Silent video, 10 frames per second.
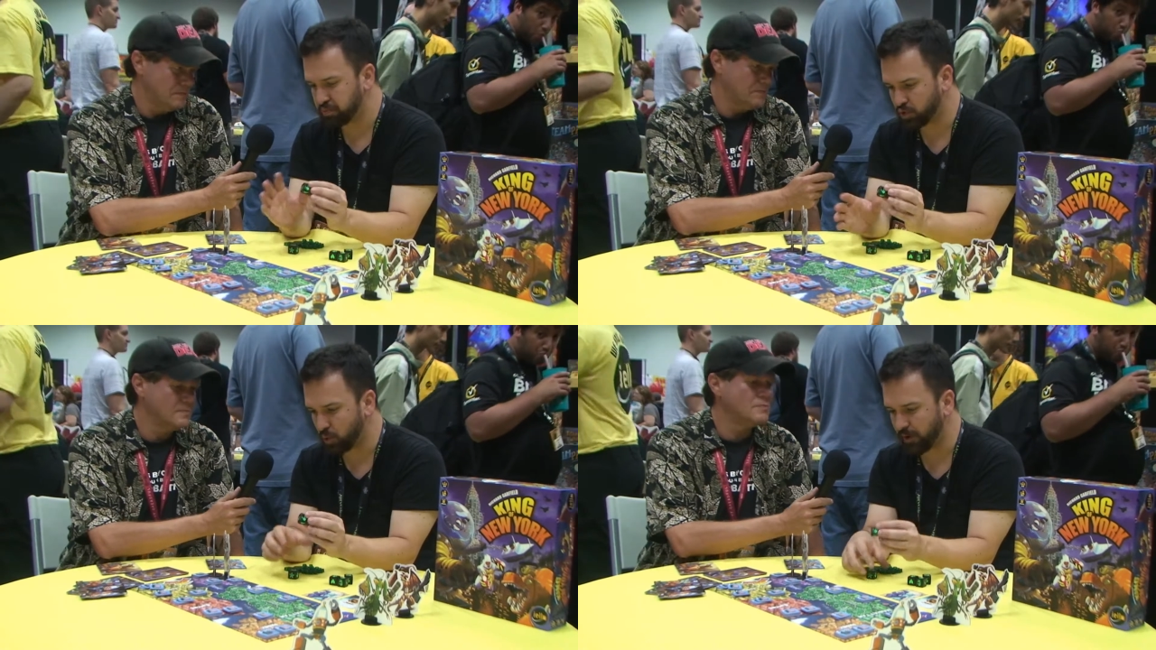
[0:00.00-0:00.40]

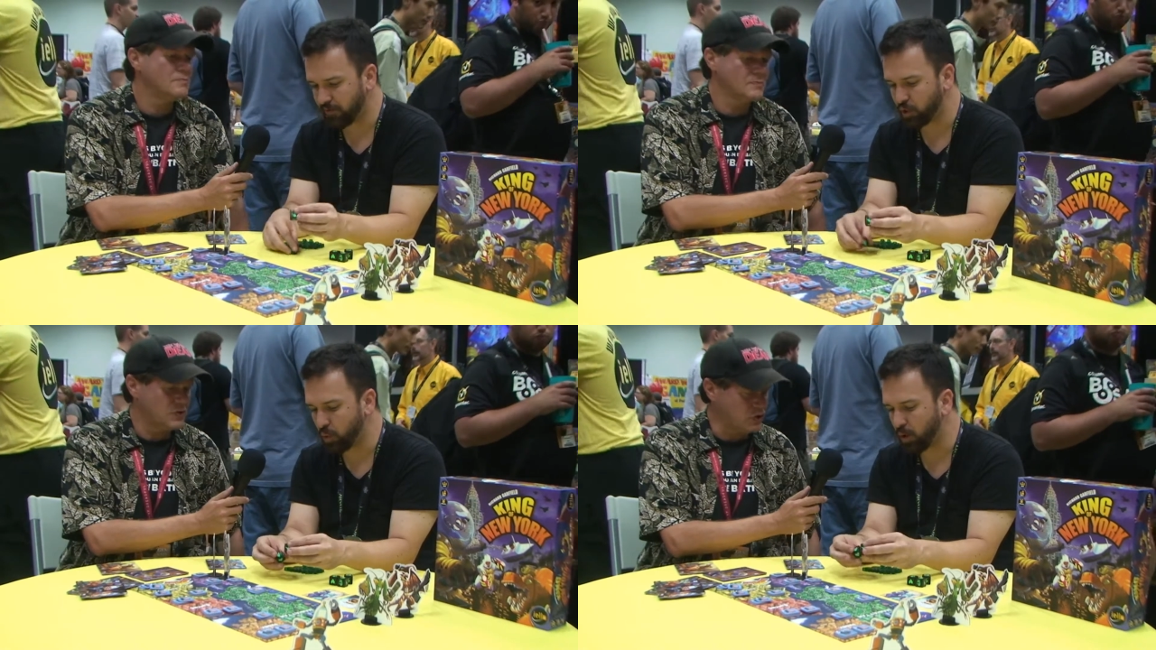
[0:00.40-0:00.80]
Speaker 1: You
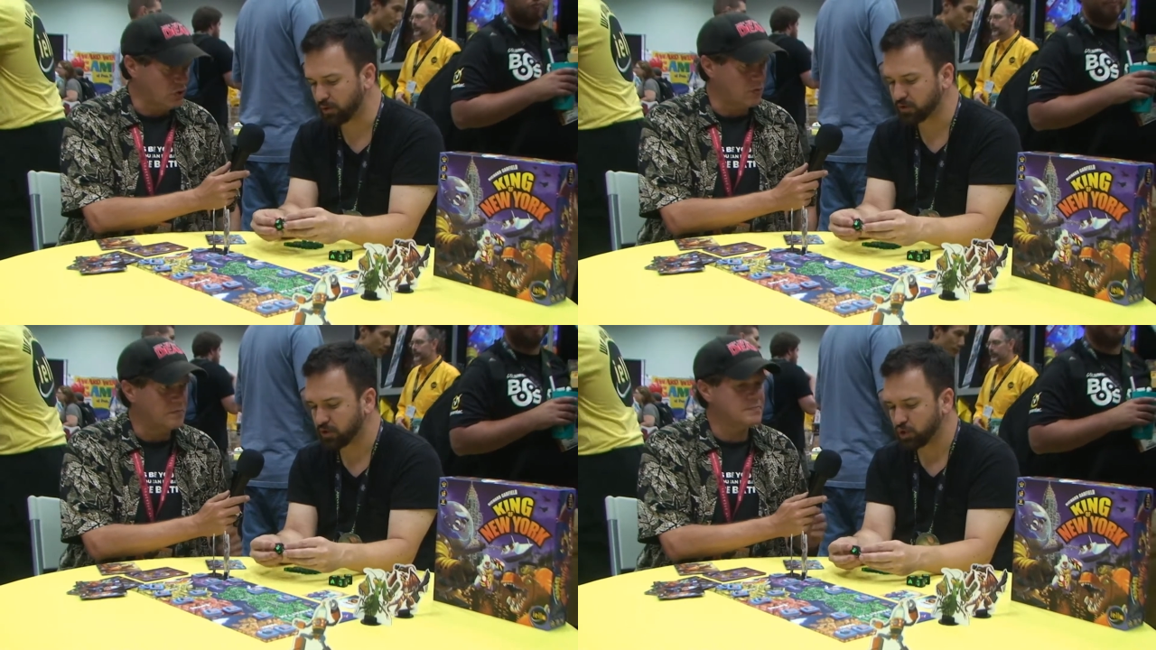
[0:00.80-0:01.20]
do
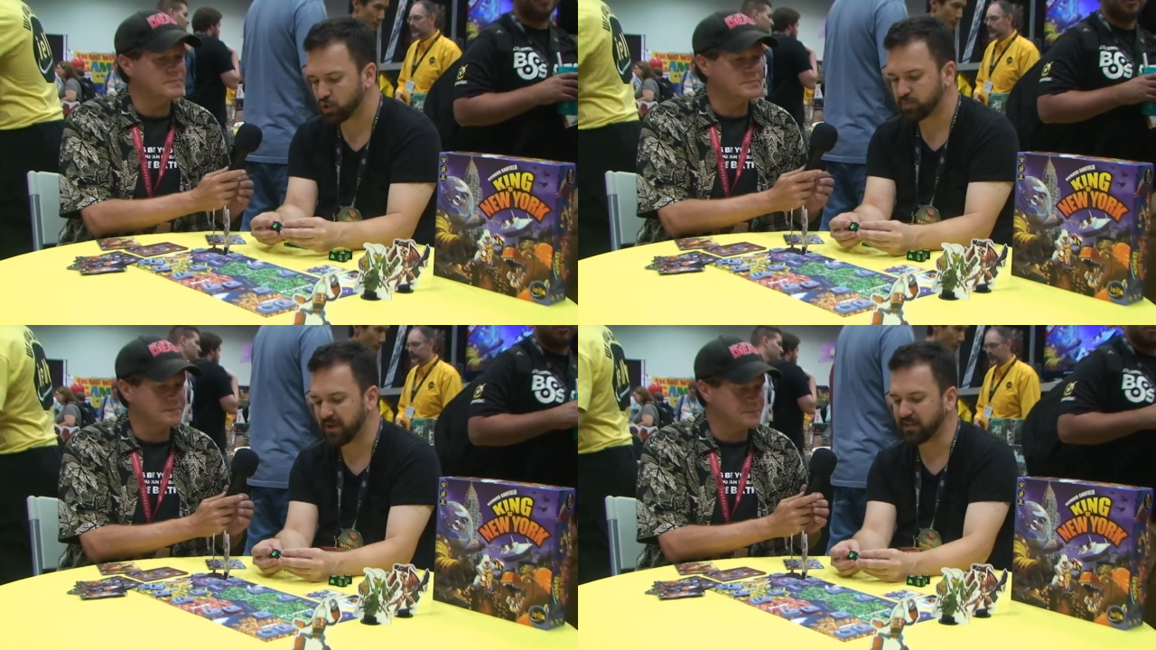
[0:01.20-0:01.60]
whatever you
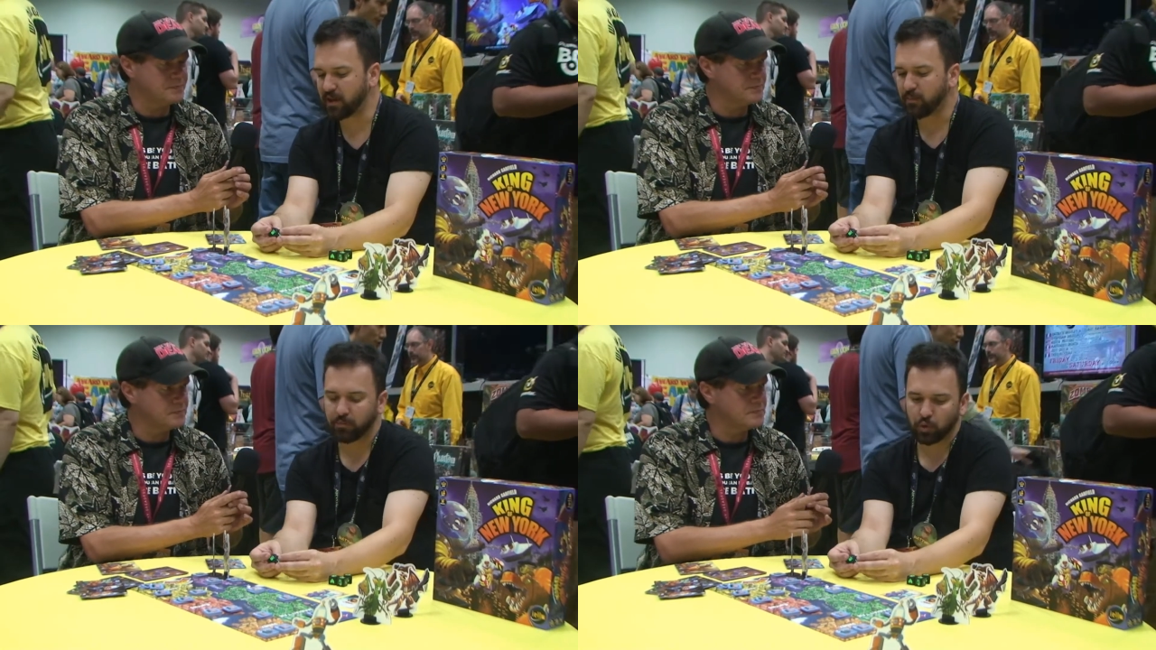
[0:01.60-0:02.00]
want.
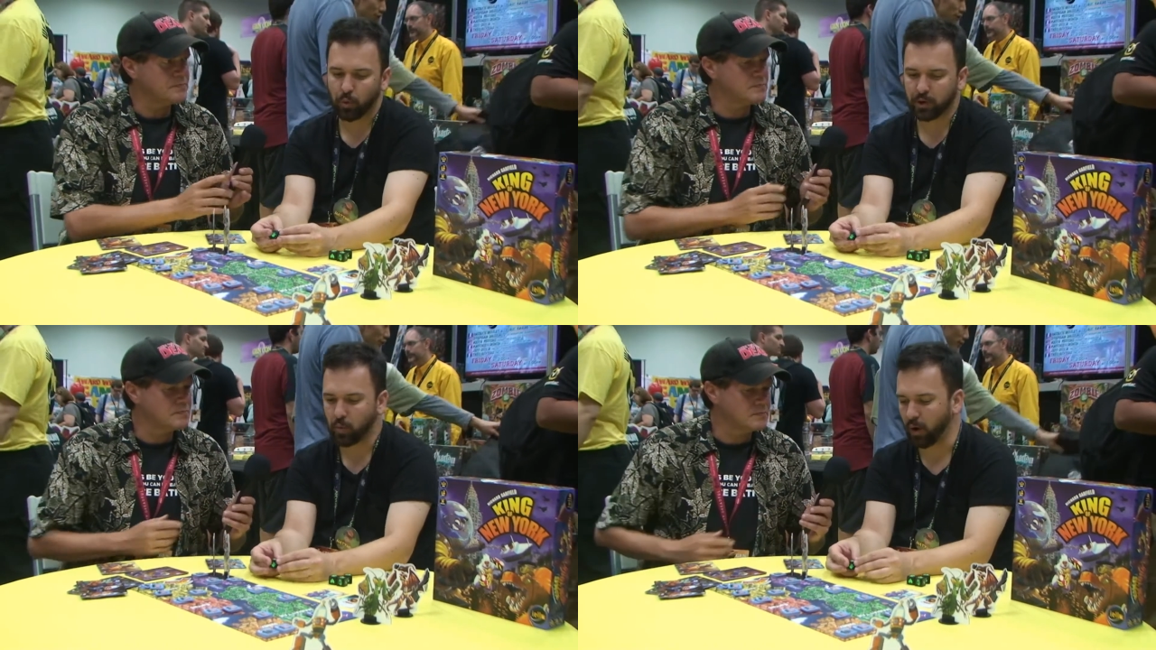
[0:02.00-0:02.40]
You
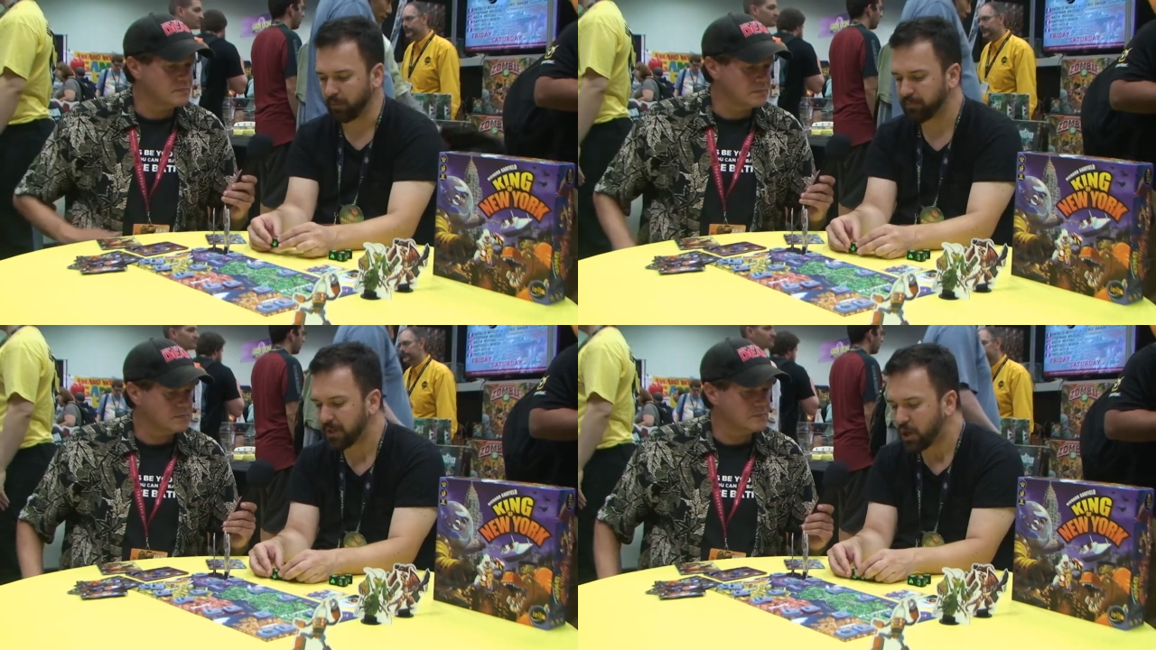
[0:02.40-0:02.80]
spend them
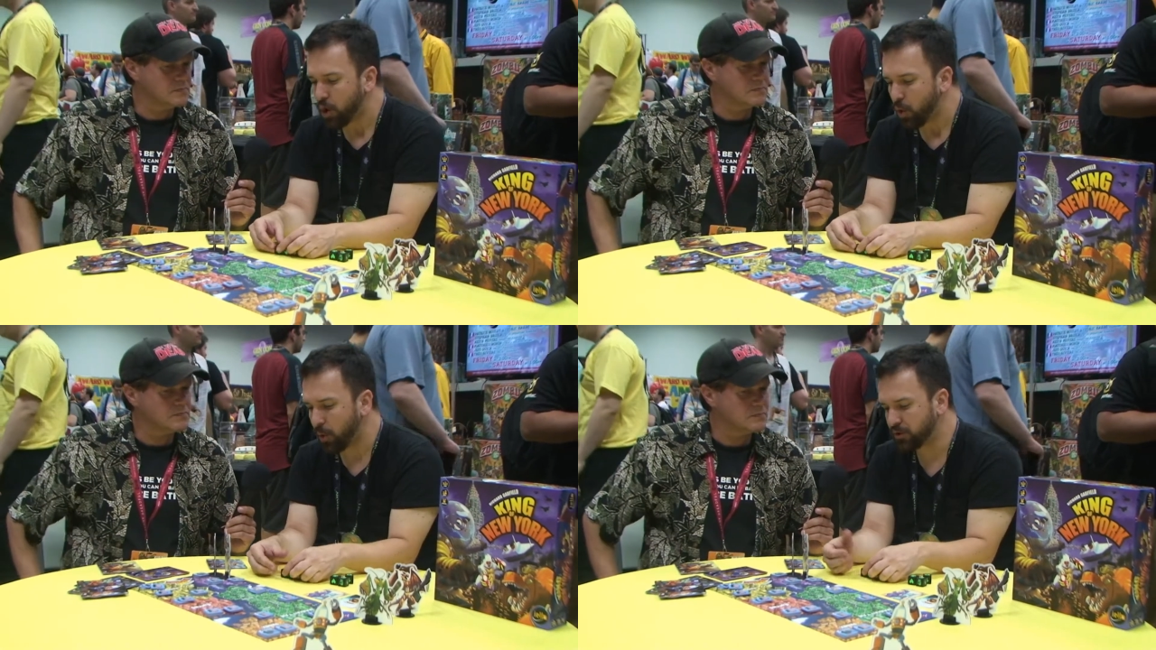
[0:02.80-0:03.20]
the way you
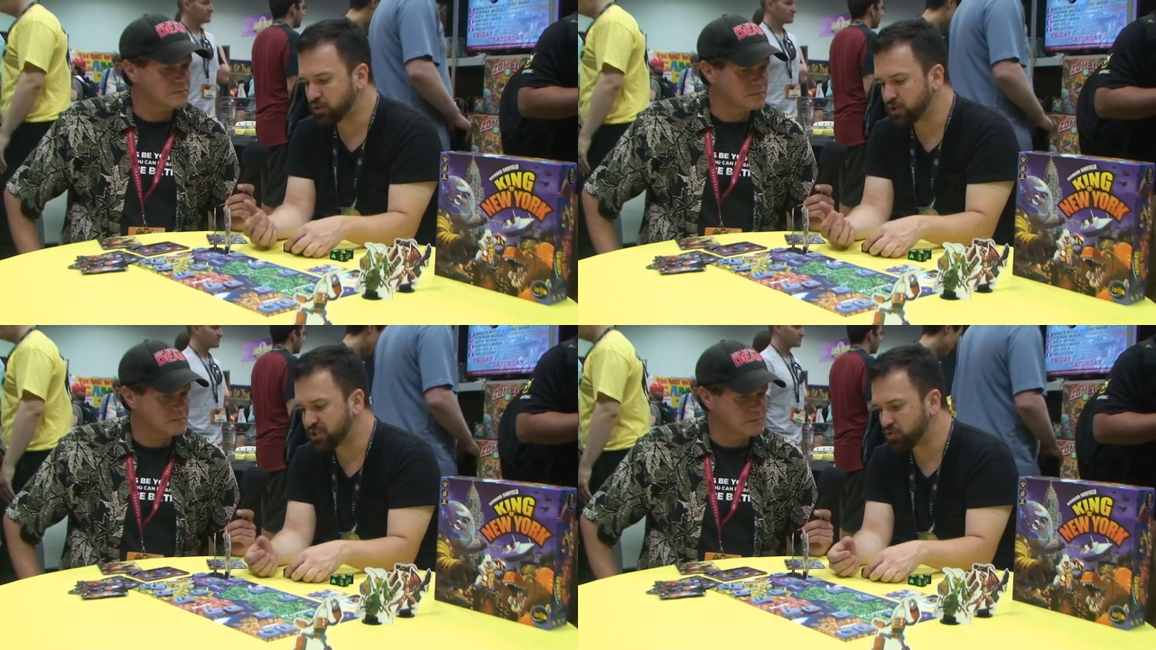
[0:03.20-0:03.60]
want.
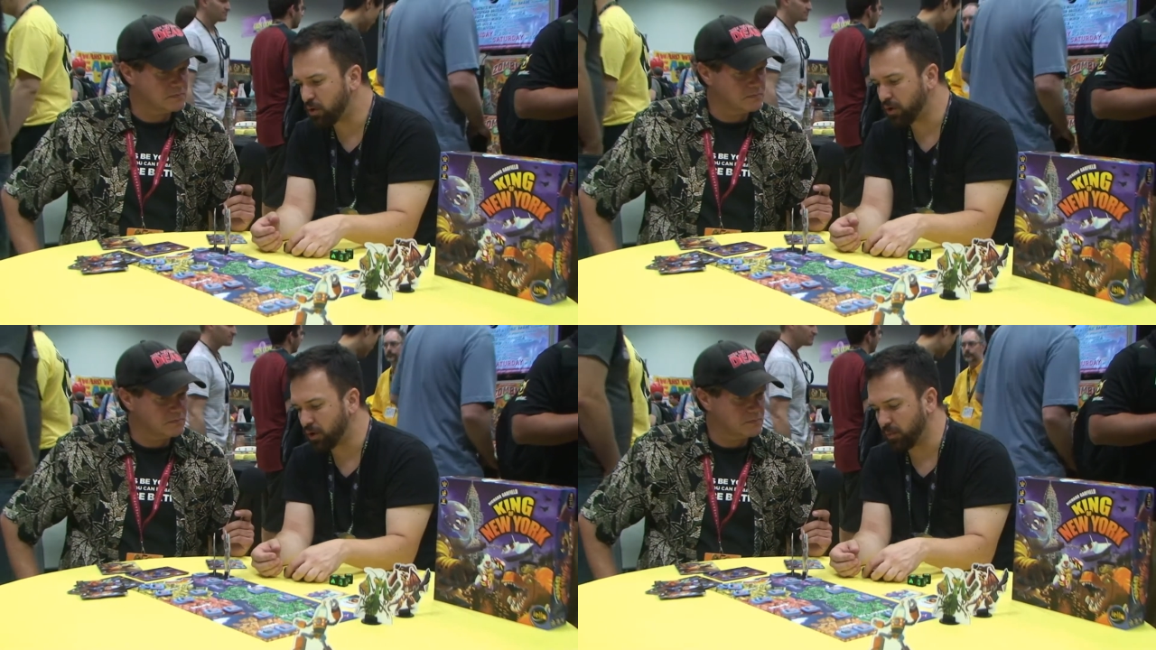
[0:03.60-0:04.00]
When
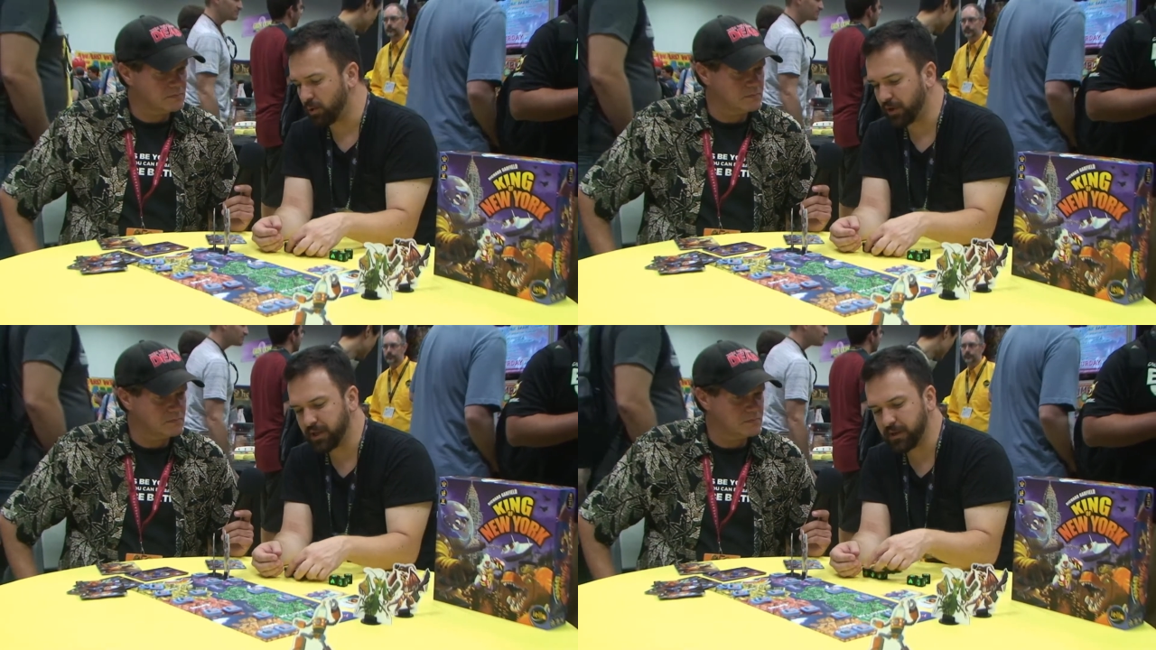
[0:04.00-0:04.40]
you
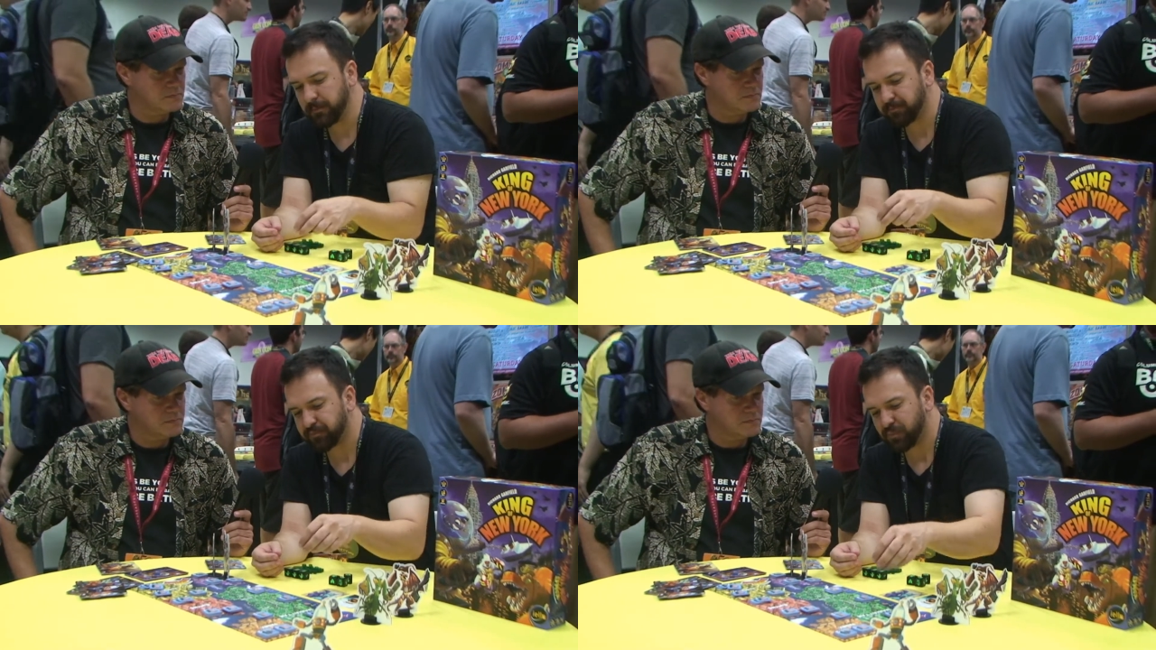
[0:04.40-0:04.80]
destroy a
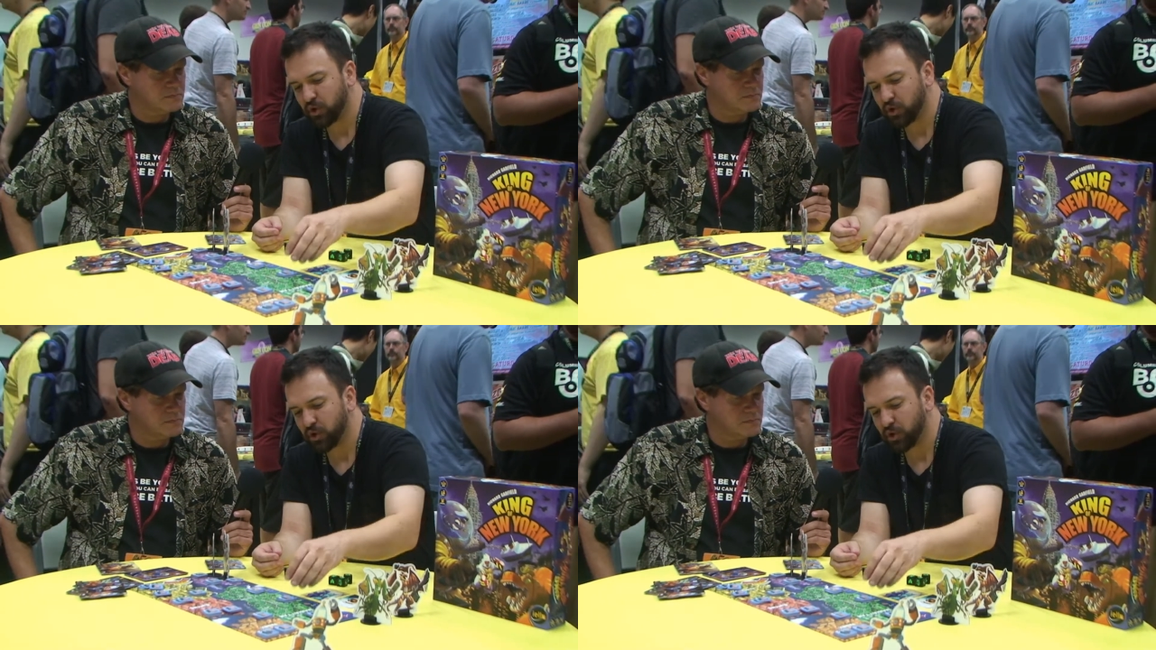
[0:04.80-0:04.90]
building,